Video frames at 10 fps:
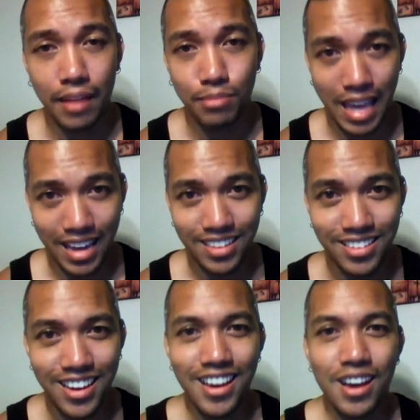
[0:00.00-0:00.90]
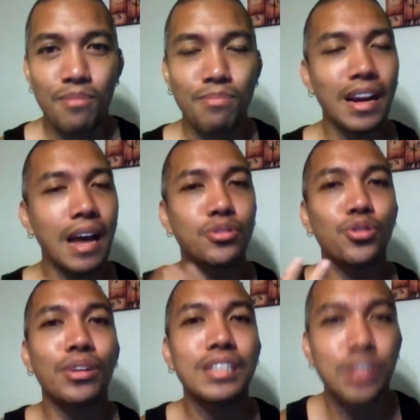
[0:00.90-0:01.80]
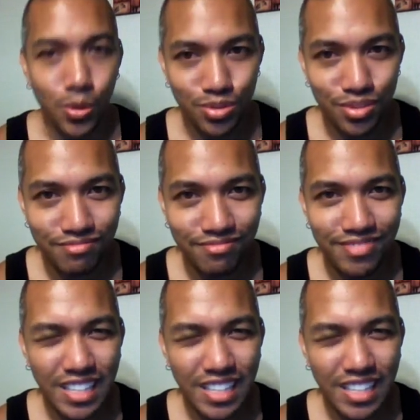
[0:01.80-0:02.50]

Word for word: I'm gay, but I'm sure he knows.